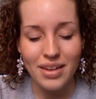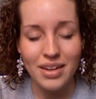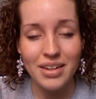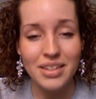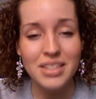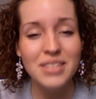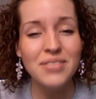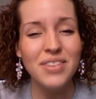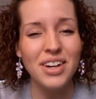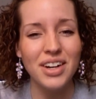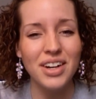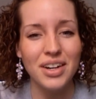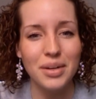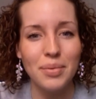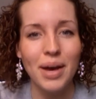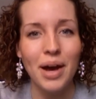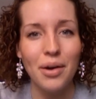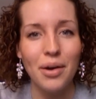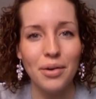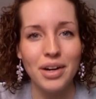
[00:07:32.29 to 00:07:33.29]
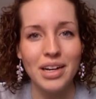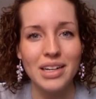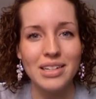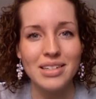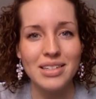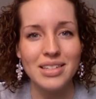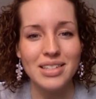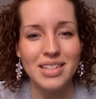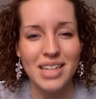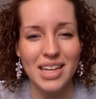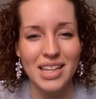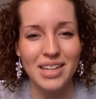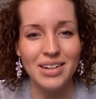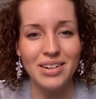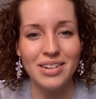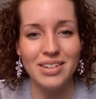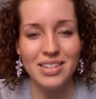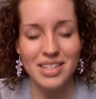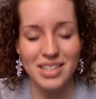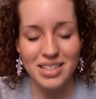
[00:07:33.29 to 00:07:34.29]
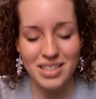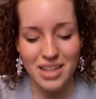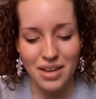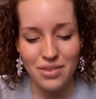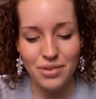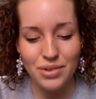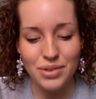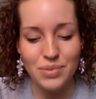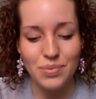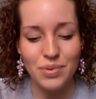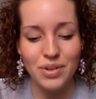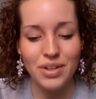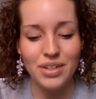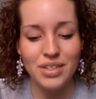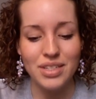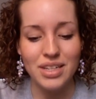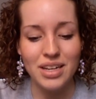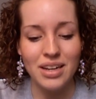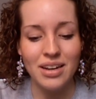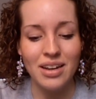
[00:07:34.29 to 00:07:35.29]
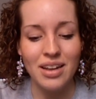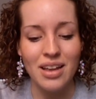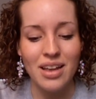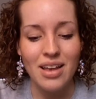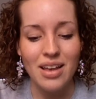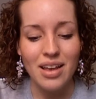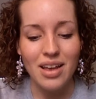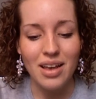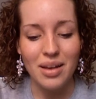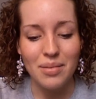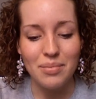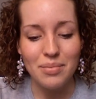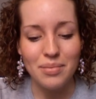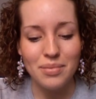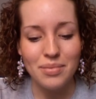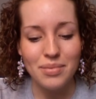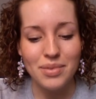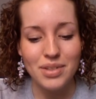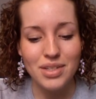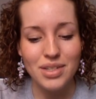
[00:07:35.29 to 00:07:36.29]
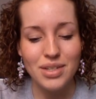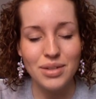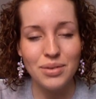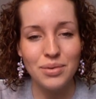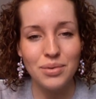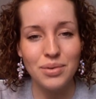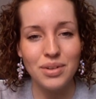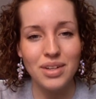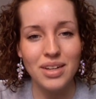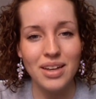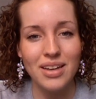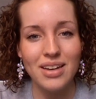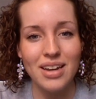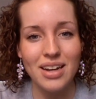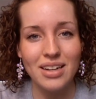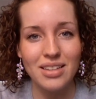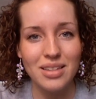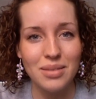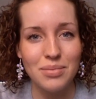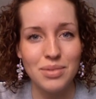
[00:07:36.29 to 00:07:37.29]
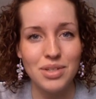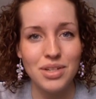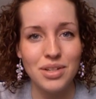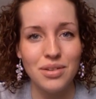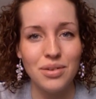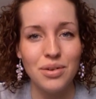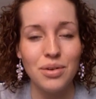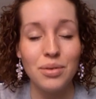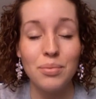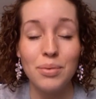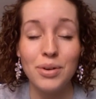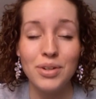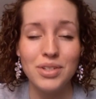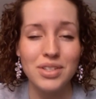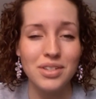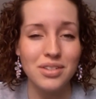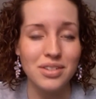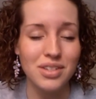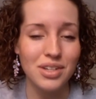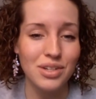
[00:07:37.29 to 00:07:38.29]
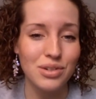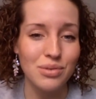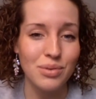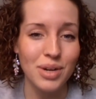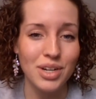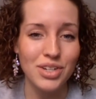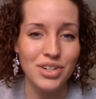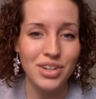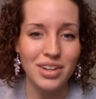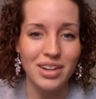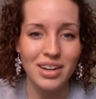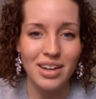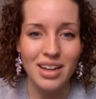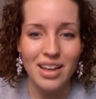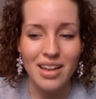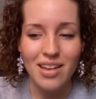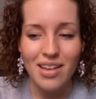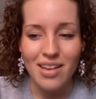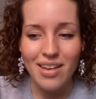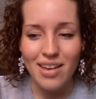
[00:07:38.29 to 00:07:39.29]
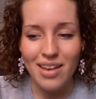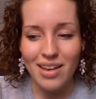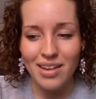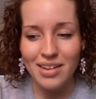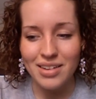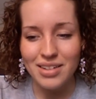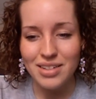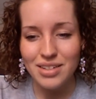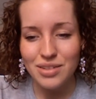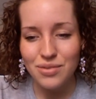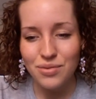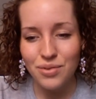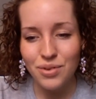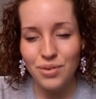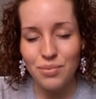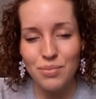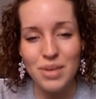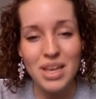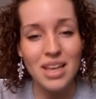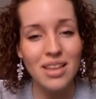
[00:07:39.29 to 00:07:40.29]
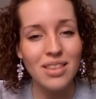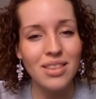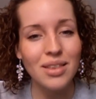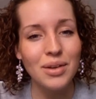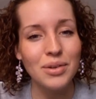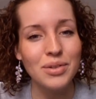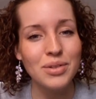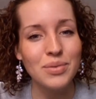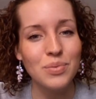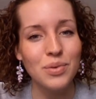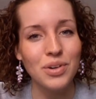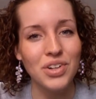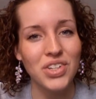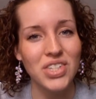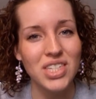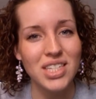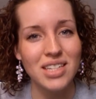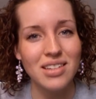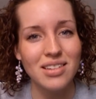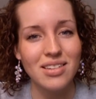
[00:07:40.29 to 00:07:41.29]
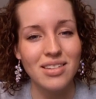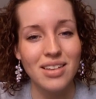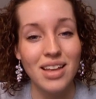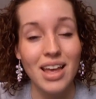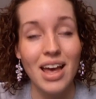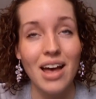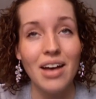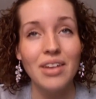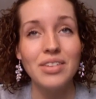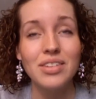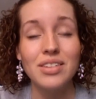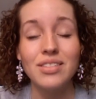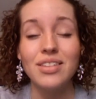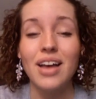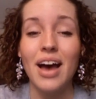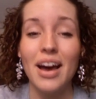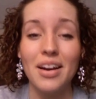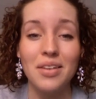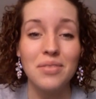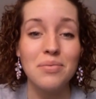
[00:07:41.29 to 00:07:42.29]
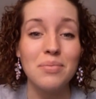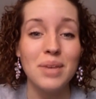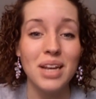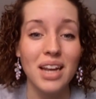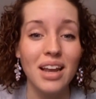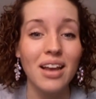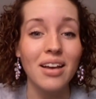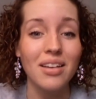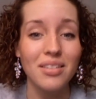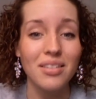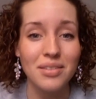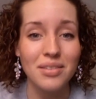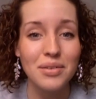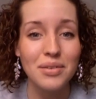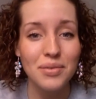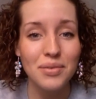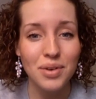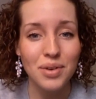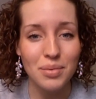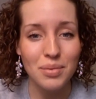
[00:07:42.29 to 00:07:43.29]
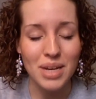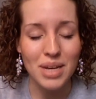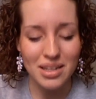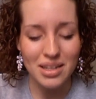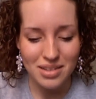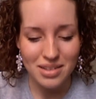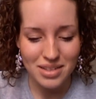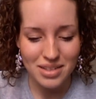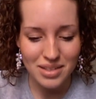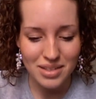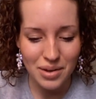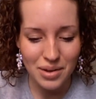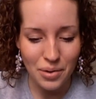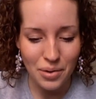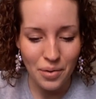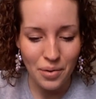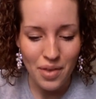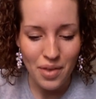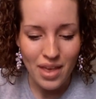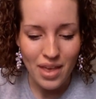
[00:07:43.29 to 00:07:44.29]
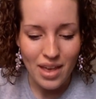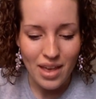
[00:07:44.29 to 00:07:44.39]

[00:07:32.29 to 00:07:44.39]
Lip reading: is very empowering to stand there and to say those words and to connect them to your personal situation. And for me, those words held a lot of meaning for me. So